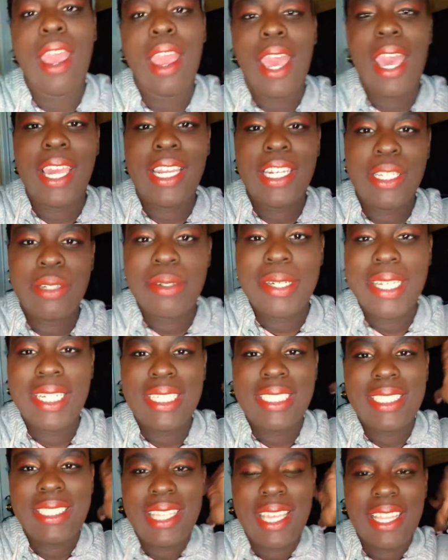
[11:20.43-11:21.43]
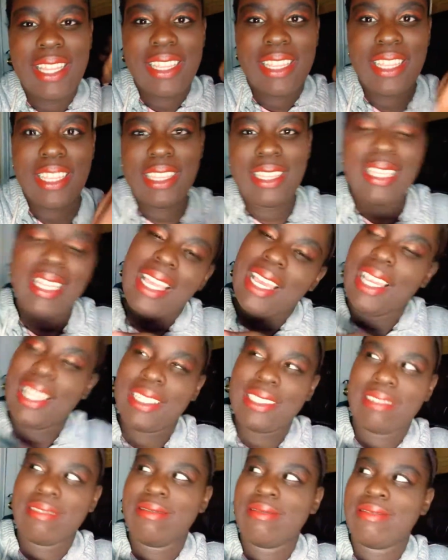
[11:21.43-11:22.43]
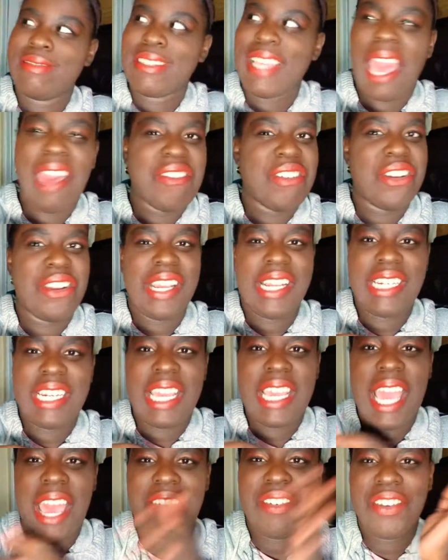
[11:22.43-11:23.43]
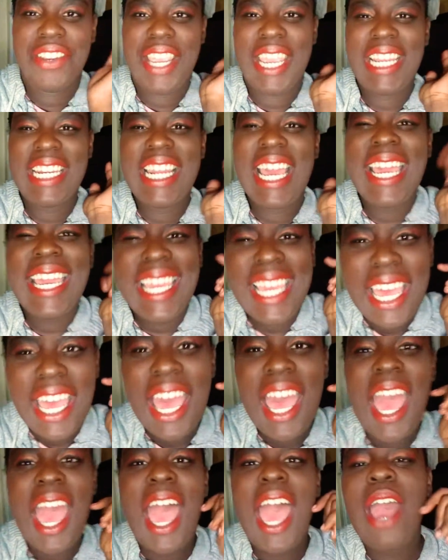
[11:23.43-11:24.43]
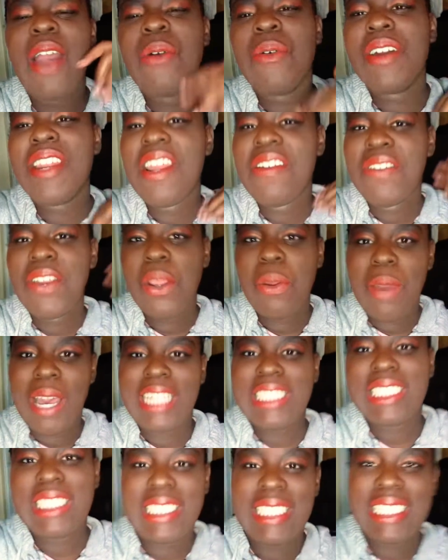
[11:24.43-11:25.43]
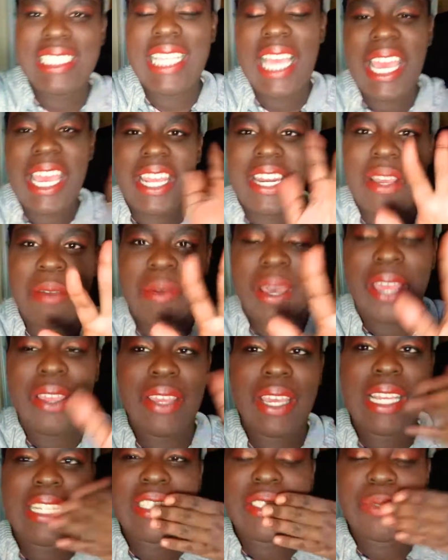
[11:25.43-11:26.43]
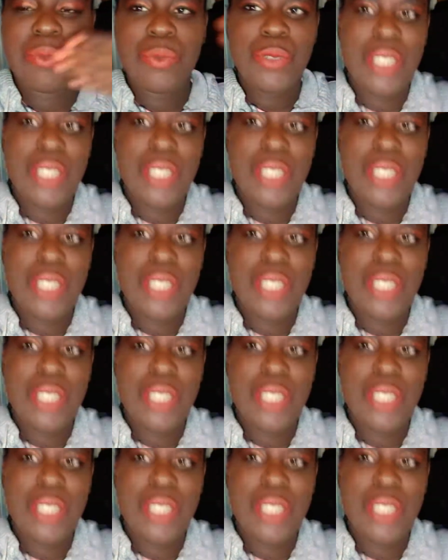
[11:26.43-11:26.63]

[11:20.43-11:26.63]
anyways have a great day have a great night whenever you're watching this and bye guys